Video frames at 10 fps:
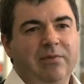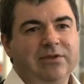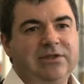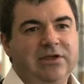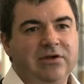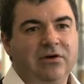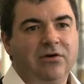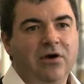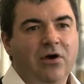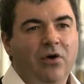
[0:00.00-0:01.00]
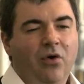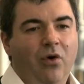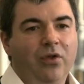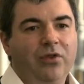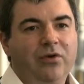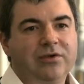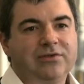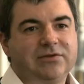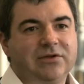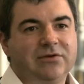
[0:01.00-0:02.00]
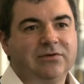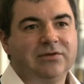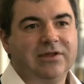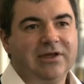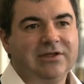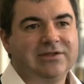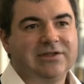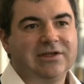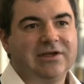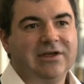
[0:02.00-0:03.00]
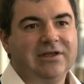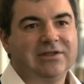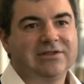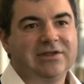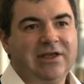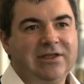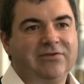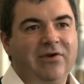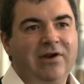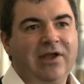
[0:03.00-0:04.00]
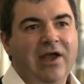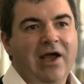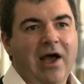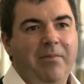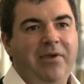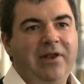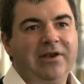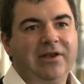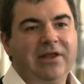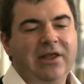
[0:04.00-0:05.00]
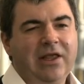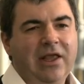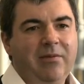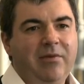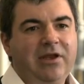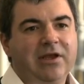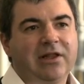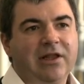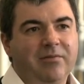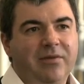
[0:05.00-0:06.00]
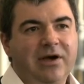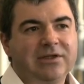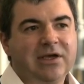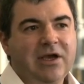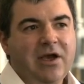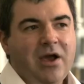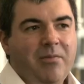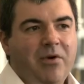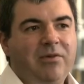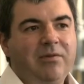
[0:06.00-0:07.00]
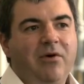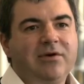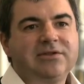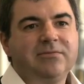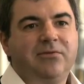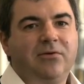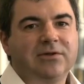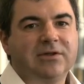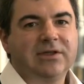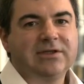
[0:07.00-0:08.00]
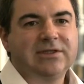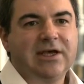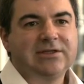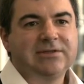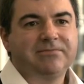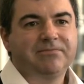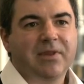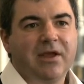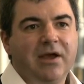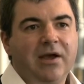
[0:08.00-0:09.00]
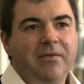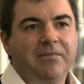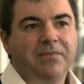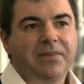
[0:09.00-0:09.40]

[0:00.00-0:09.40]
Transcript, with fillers: material on Earth, so it's, uh, it's, it's very appealing immediately. But probably most important is that uh,